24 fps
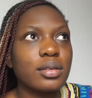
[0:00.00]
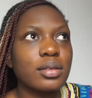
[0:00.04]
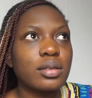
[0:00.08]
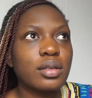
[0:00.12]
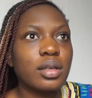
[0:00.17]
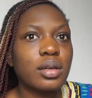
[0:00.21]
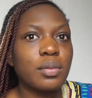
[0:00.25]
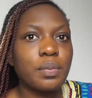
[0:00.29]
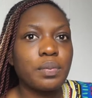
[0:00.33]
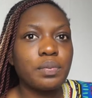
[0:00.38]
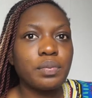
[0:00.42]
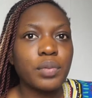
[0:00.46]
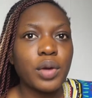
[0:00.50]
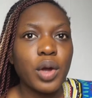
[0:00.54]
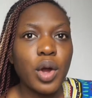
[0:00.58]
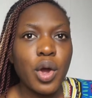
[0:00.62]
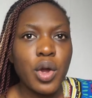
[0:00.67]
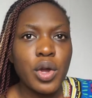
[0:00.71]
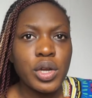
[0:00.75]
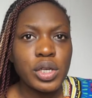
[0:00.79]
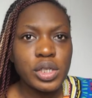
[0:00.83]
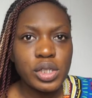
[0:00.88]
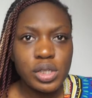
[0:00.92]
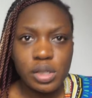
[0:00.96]
the
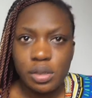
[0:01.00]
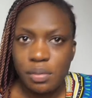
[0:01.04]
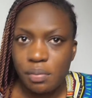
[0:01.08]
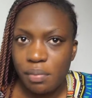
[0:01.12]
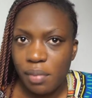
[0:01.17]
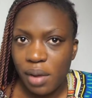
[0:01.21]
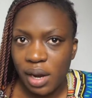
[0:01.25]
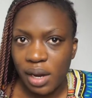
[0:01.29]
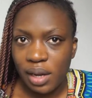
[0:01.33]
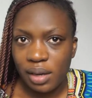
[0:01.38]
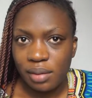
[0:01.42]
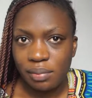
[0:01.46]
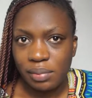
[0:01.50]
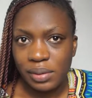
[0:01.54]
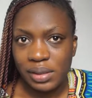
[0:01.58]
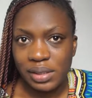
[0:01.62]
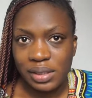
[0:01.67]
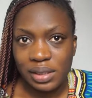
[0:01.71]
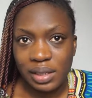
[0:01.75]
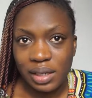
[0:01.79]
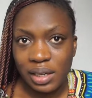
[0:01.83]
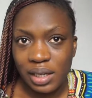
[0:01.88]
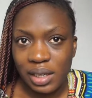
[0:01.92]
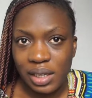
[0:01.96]
coach might be
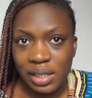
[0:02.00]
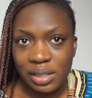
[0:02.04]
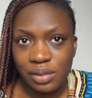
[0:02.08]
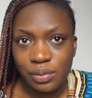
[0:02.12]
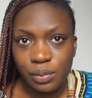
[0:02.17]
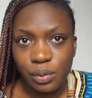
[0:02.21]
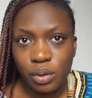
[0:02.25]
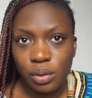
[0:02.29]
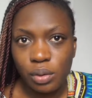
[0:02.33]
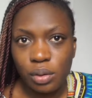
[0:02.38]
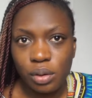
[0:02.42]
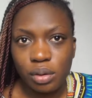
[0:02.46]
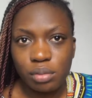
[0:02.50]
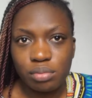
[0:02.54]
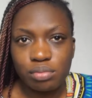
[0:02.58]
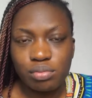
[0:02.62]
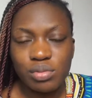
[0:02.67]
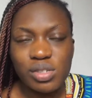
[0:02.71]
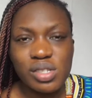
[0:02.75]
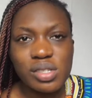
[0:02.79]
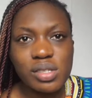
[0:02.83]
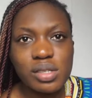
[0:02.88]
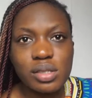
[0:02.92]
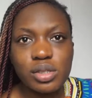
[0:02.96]
delayed
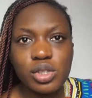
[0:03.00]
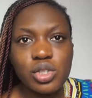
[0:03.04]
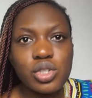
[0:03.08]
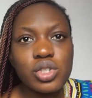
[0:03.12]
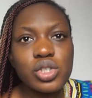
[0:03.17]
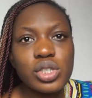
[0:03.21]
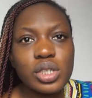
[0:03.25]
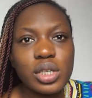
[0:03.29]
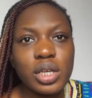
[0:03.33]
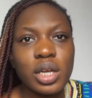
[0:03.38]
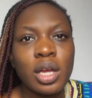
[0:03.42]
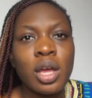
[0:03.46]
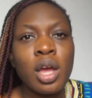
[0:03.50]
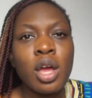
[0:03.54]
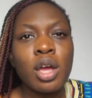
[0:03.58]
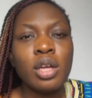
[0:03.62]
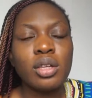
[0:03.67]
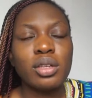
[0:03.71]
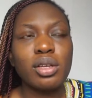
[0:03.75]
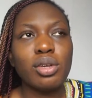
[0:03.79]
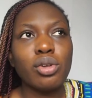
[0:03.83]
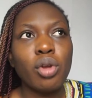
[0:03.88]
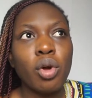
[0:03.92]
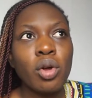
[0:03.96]
because usually
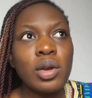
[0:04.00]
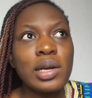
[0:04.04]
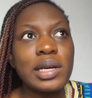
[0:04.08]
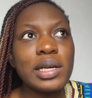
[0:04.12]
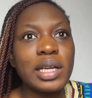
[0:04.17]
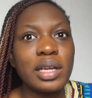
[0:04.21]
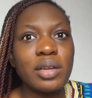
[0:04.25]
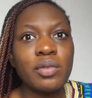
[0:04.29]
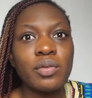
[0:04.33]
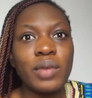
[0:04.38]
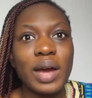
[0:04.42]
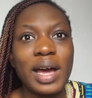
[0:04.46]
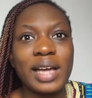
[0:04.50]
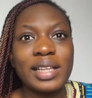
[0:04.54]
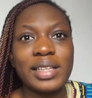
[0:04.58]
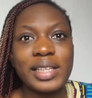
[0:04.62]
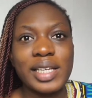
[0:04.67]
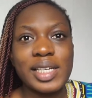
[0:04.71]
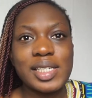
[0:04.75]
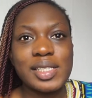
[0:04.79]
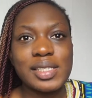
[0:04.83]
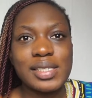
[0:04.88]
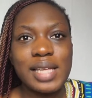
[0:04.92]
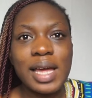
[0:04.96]
they don't leave at
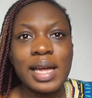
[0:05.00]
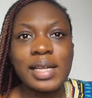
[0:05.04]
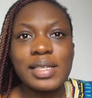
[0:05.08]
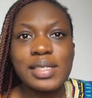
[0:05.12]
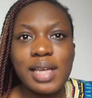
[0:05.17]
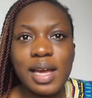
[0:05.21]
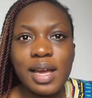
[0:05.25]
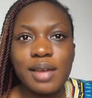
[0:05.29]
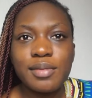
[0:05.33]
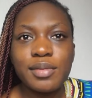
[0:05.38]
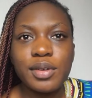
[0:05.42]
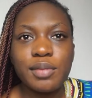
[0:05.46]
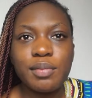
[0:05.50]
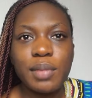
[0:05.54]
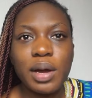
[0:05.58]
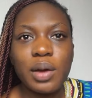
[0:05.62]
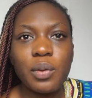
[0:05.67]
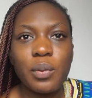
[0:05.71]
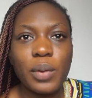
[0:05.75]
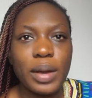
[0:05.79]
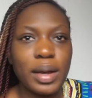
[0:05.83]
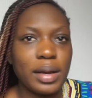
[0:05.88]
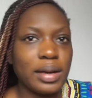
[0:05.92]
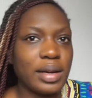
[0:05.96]
the exact time. They
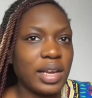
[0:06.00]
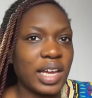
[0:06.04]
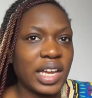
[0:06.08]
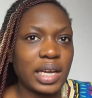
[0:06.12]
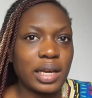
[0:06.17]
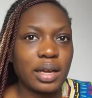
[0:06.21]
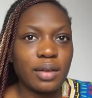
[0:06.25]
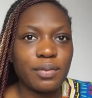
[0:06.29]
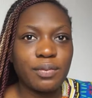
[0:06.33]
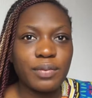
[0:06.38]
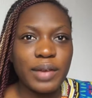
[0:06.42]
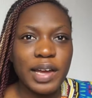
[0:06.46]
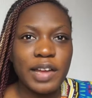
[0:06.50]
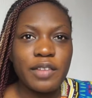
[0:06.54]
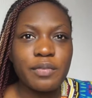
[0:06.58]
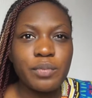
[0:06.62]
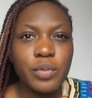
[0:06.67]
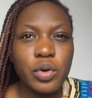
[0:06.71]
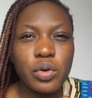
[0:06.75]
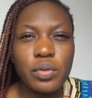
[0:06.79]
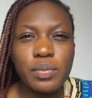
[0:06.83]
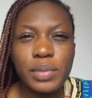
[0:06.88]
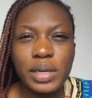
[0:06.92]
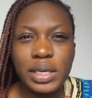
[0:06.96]
might wait like 5
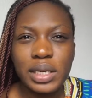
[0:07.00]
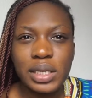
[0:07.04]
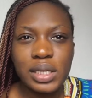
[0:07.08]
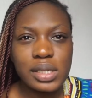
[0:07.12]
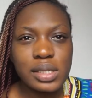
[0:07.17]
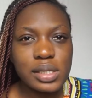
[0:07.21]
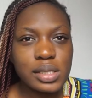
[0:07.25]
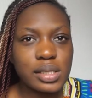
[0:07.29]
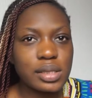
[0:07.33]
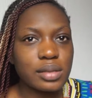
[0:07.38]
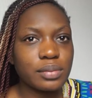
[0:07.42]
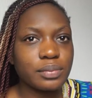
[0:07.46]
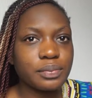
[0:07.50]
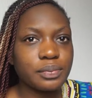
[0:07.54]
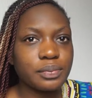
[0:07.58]
more minutes.